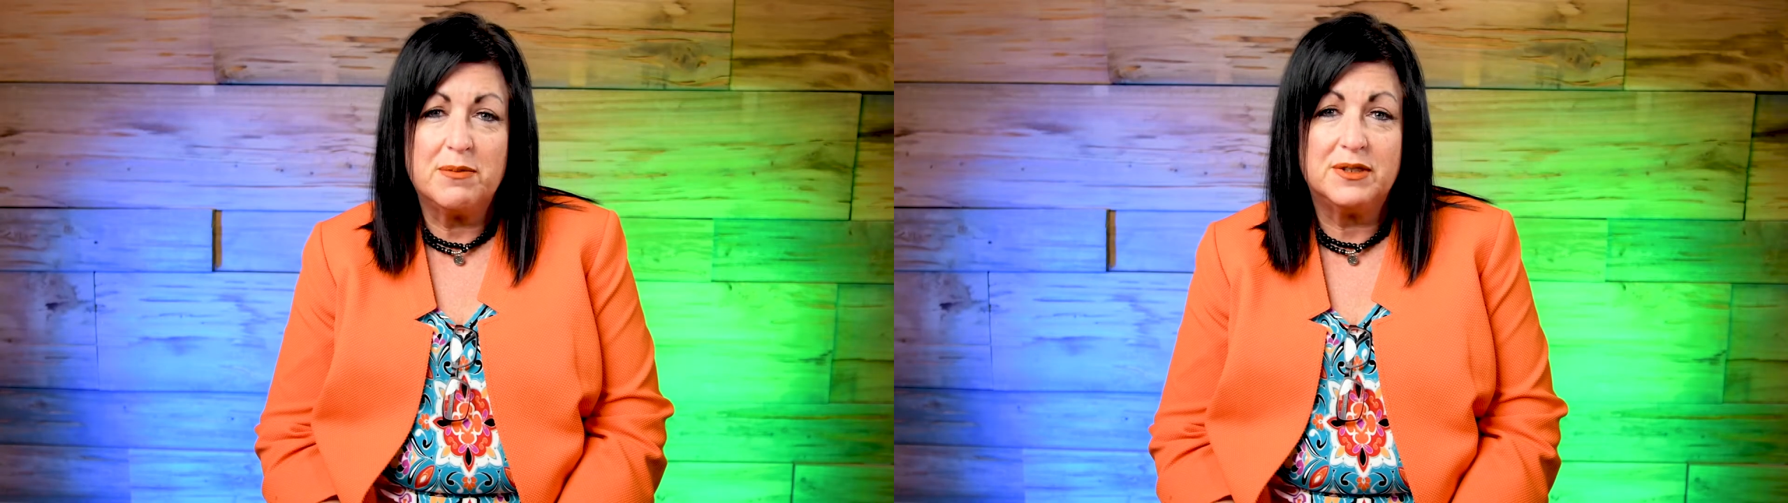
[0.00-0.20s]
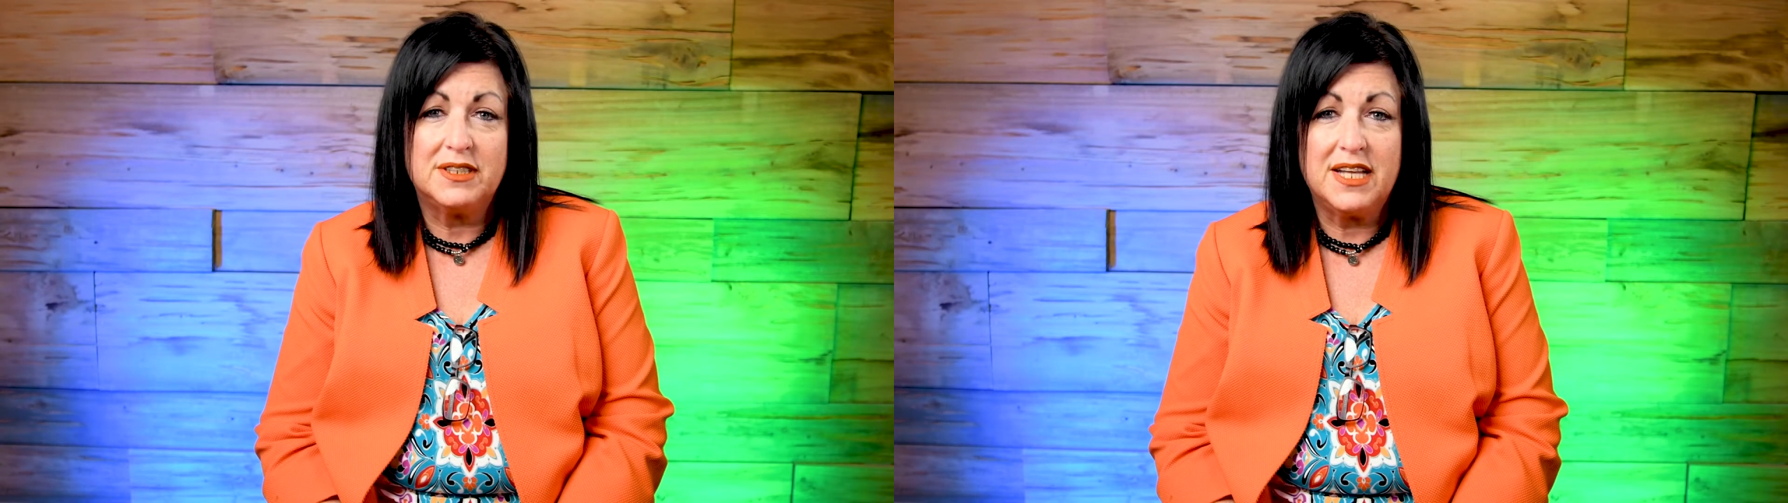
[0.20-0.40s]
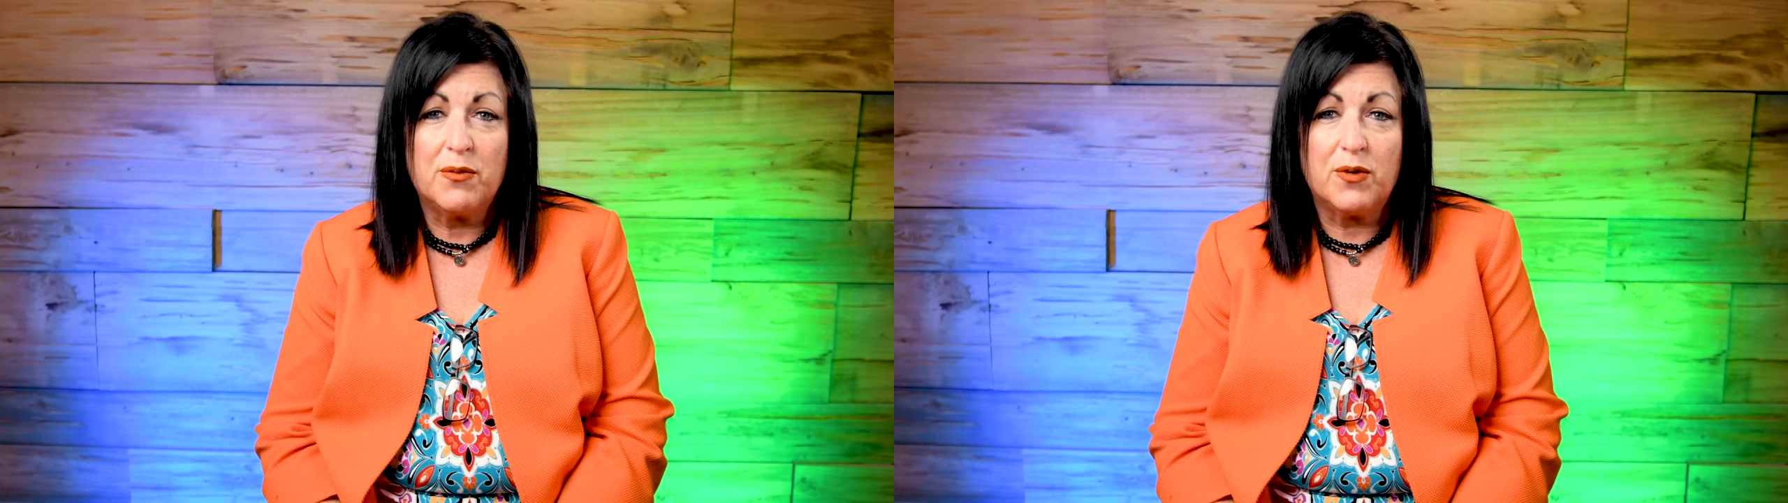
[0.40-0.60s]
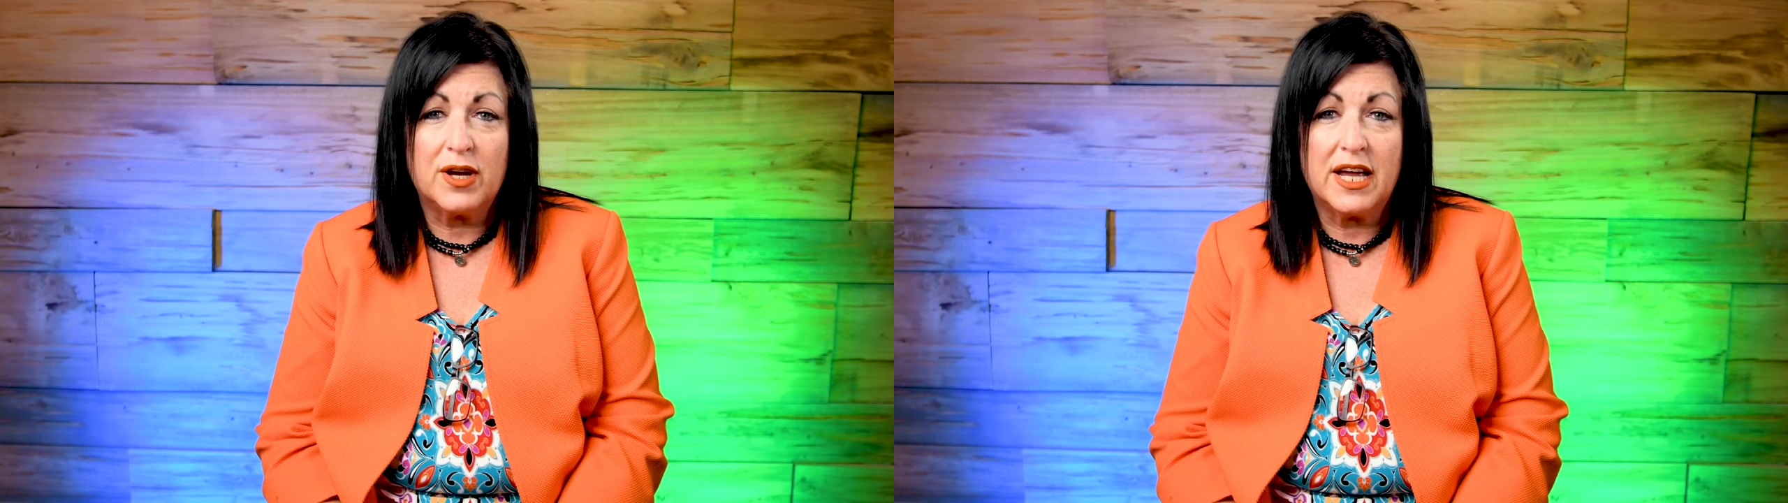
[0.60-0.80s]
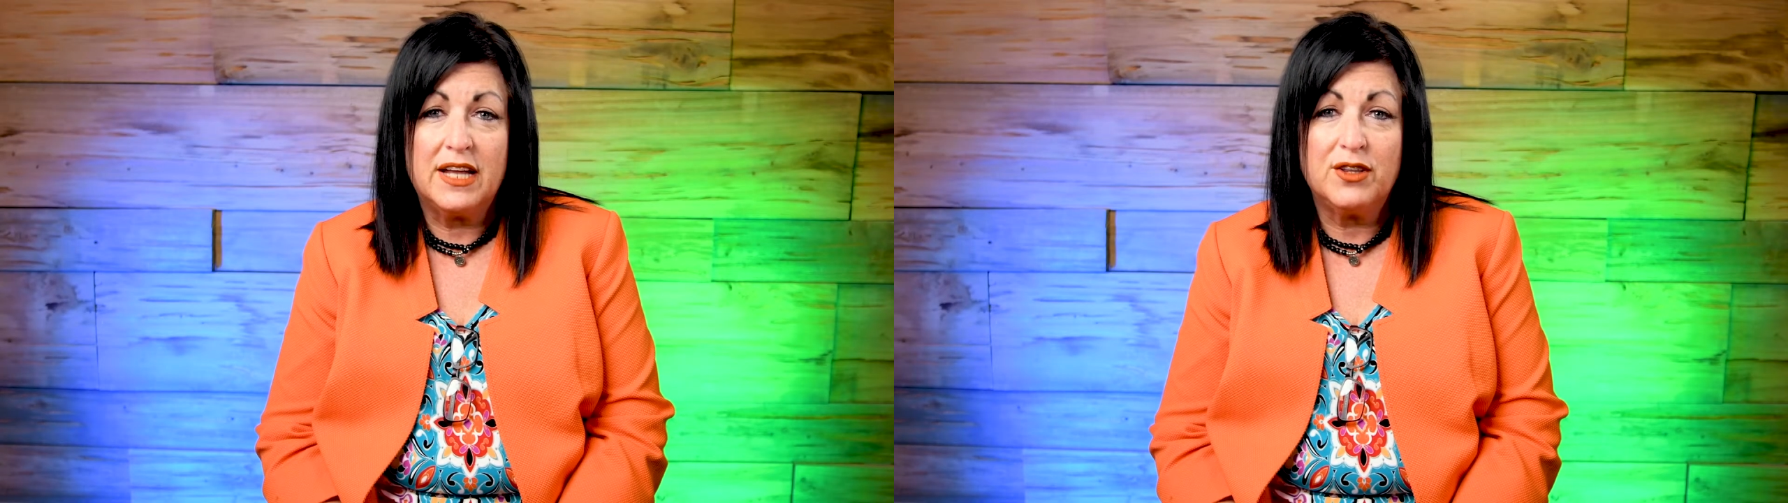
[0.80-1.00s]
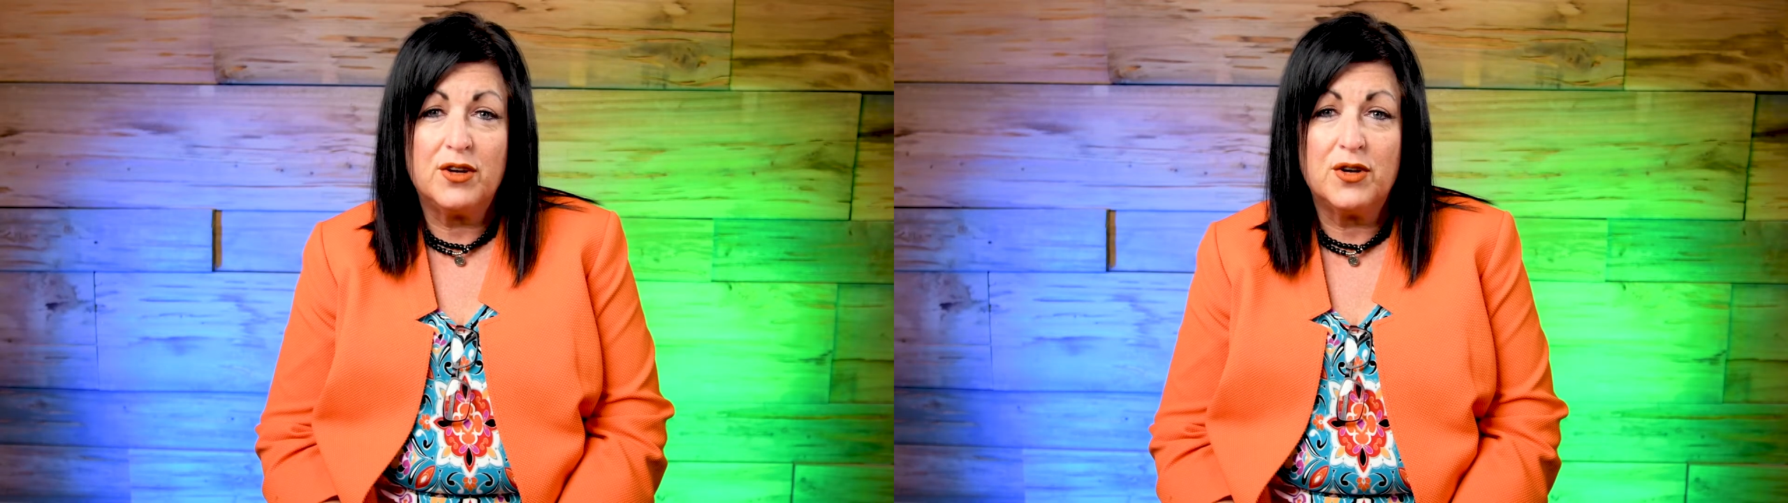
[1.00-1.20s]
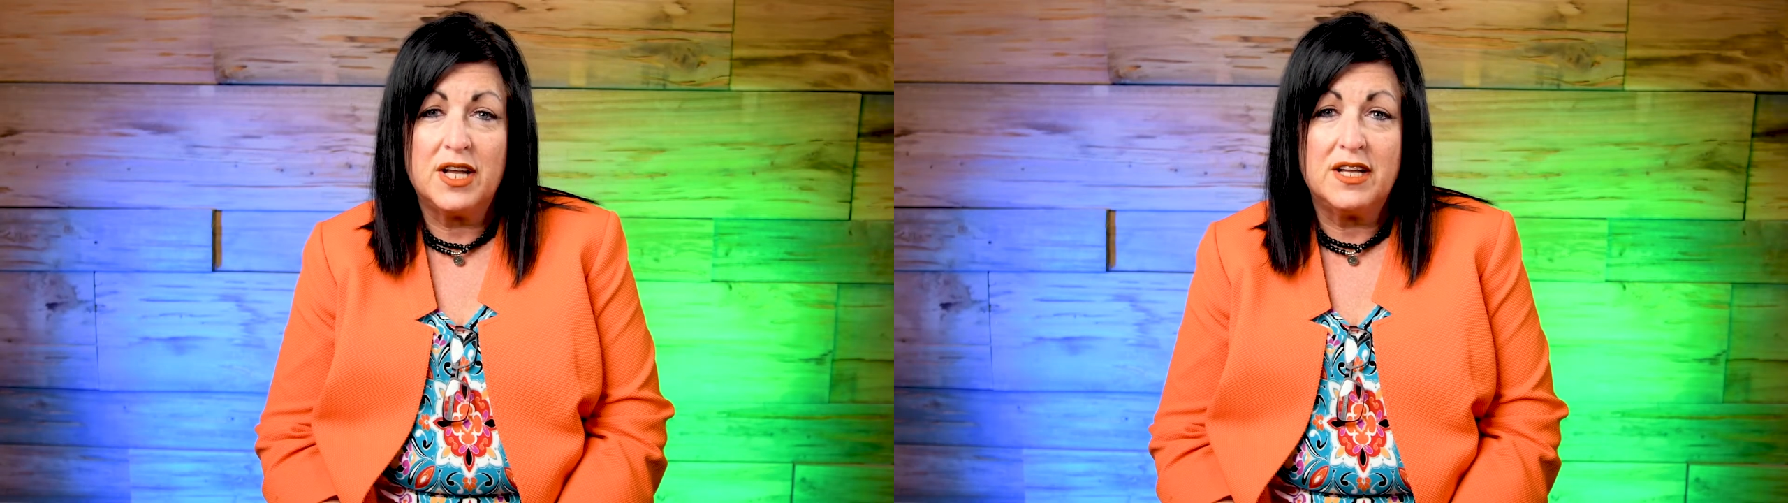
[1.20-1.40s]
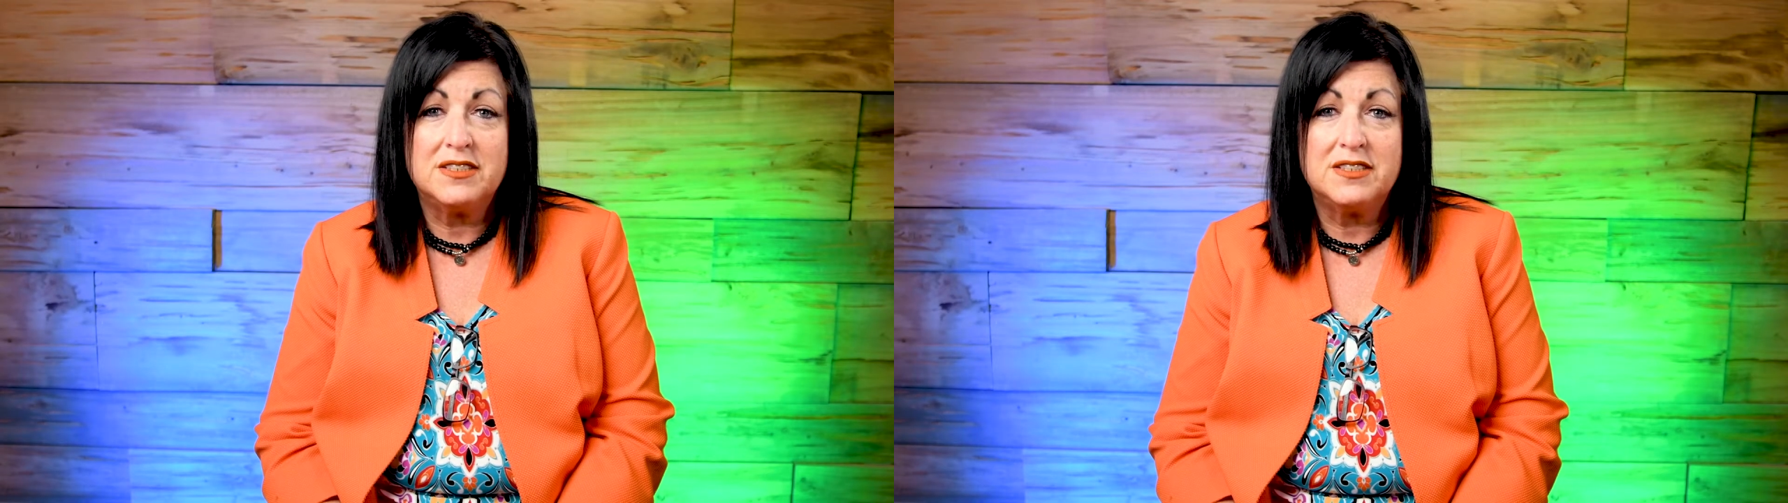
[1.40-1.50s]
able to network and learn